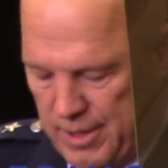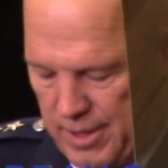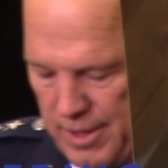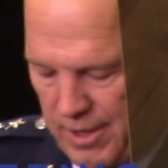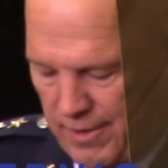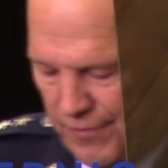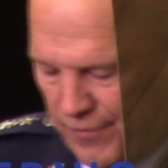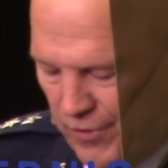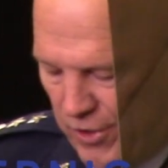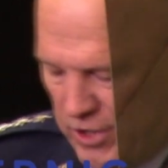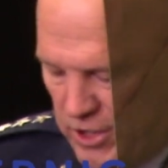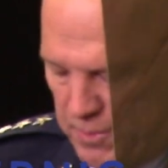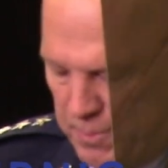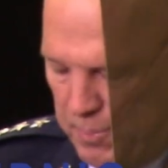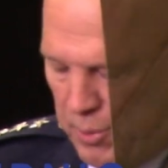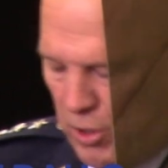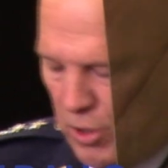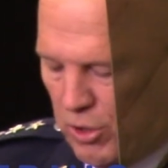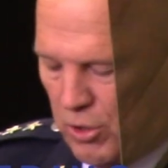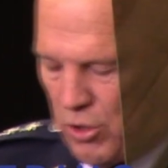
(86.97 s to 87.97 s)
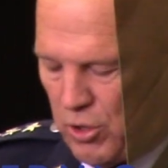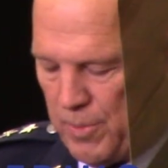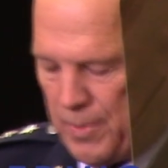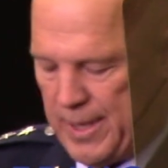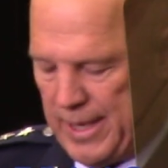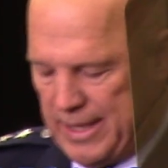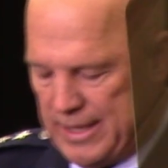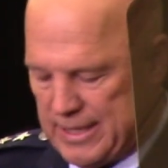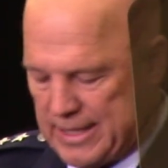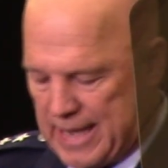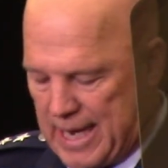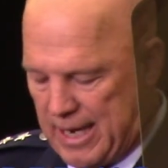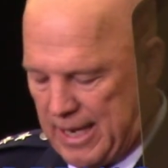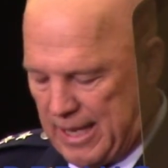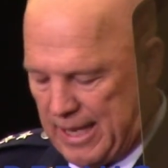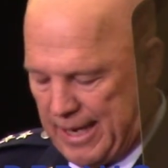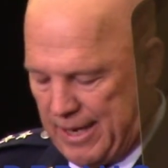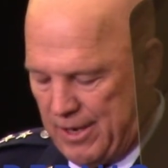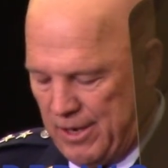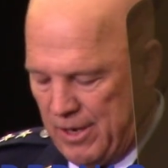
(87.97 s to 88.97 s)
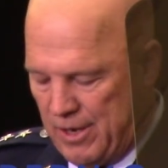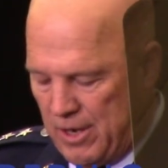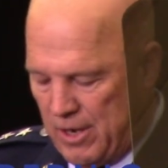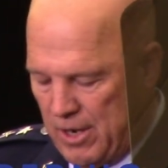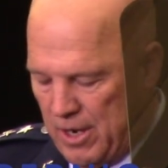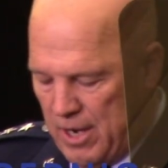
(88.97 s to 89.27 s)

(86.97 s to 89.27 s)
The first polar orbiting satellite